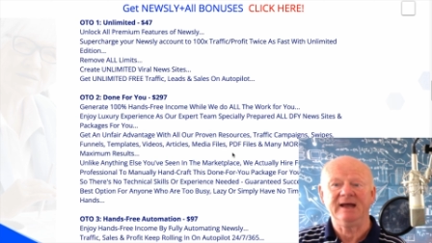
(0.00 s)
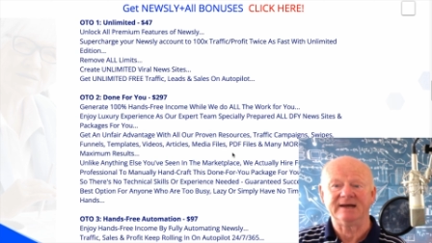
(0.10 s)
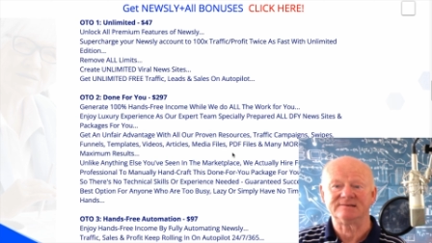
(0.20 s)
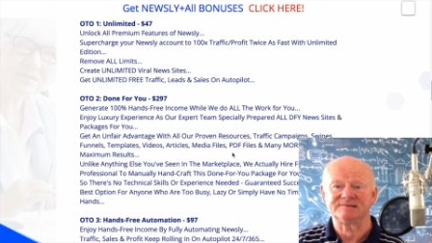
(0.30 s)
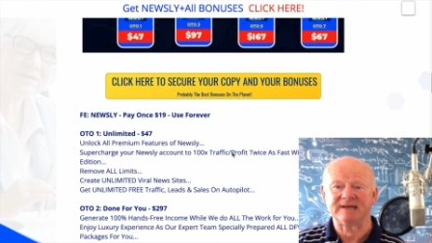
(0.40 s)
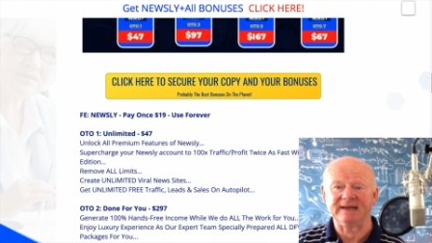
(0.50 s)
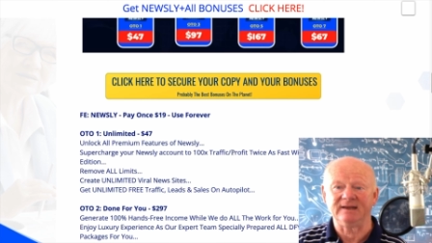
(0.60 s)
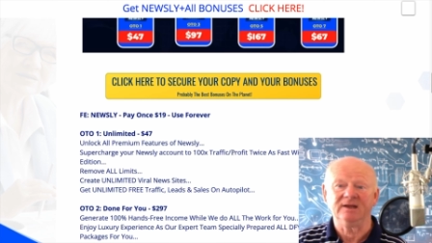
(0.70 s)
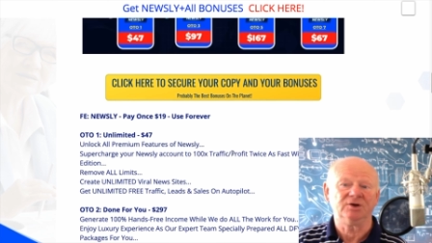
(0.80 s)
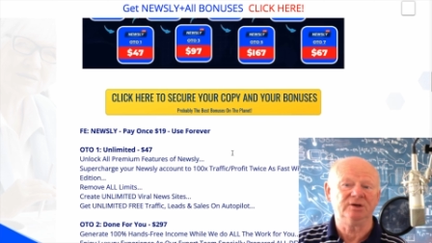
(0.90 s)
As I say,
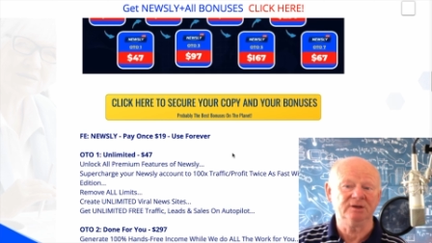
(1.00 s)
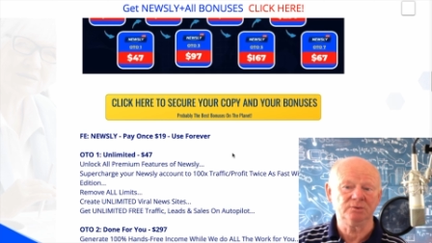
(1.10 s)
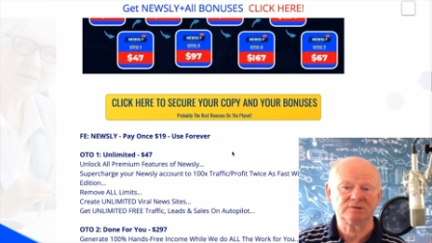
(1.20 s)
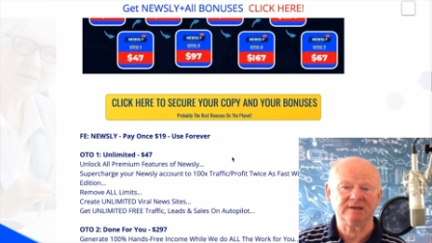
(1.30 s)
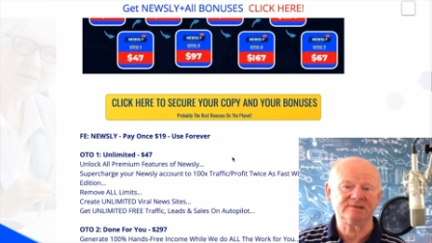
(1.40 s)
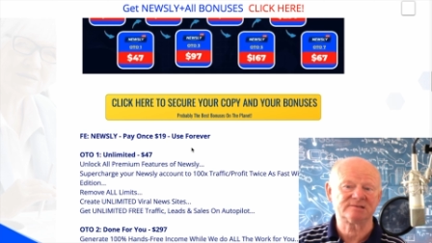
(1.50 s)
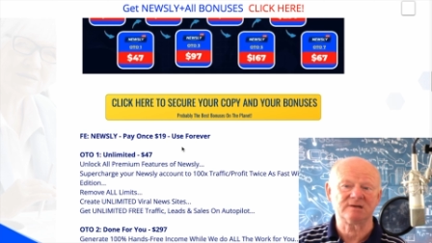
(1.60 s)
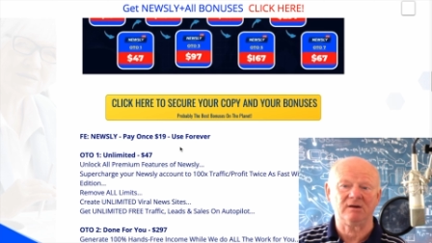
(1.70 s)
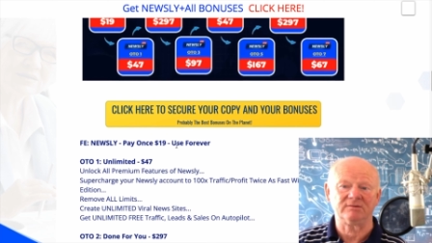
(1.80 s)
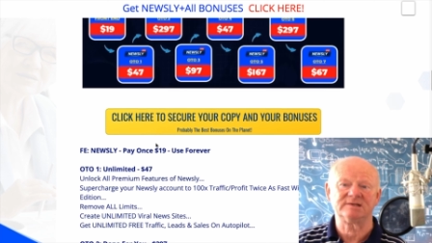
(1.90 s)
Newsly
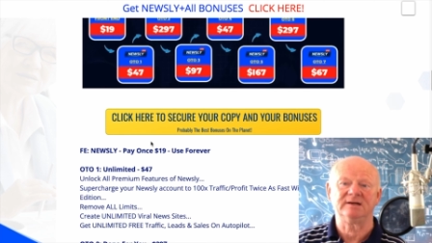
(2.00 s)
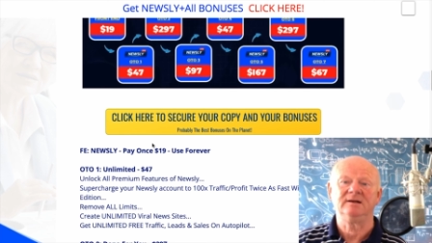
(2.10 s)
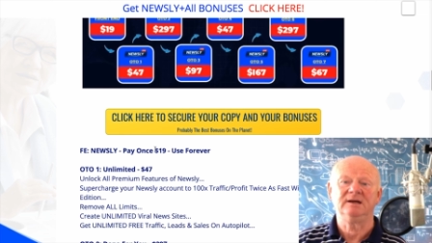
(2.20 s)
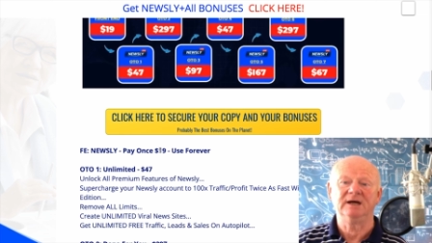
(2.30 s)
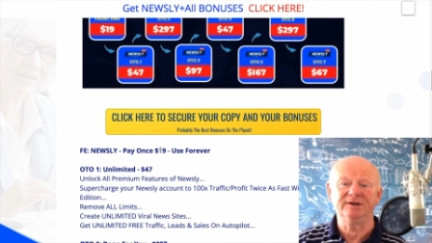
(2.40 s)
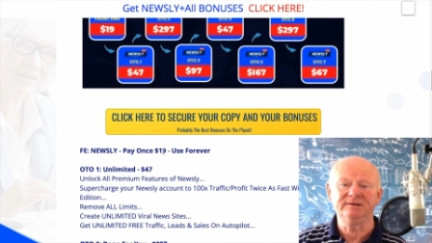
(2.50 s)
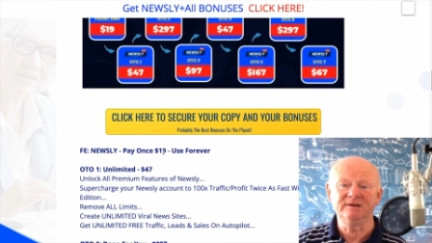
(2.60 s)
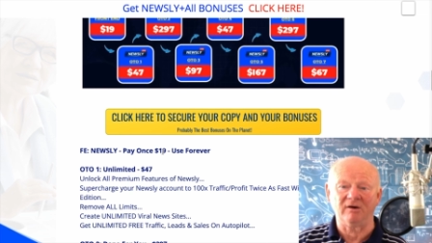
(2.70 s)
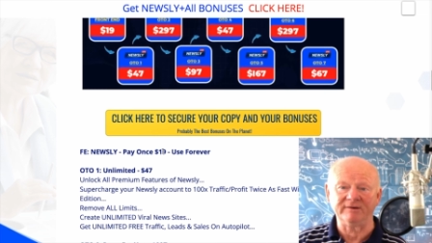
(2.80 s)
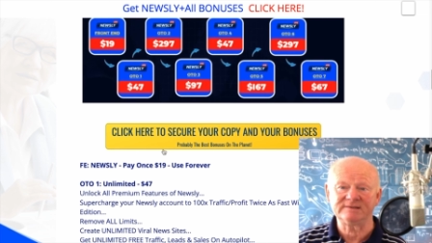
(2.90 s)
starting at
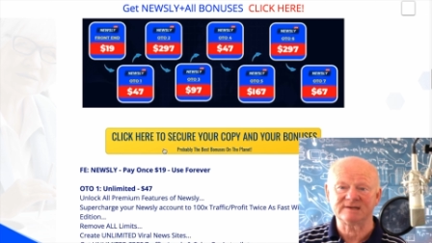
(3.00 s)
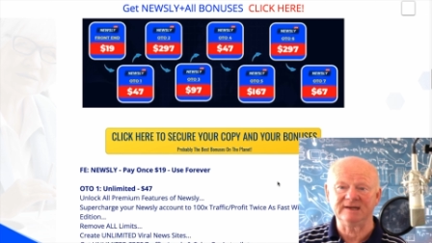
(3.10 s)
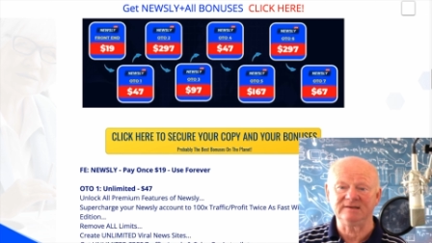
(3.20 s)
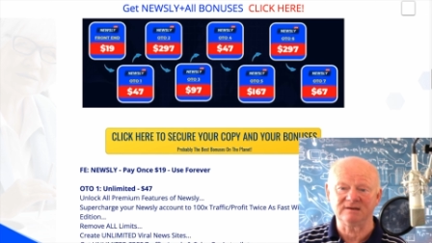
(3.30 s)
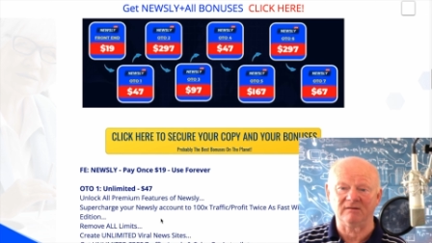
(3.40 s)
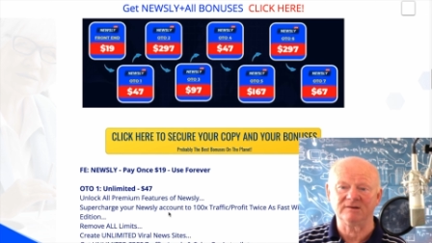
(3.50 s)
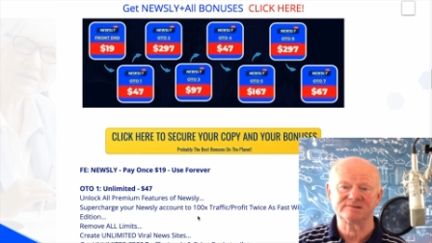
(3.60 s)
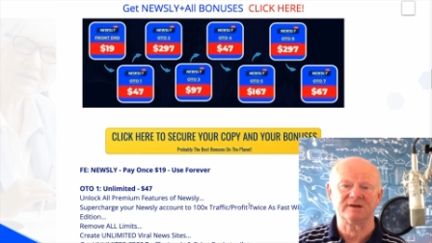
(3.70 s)
$19.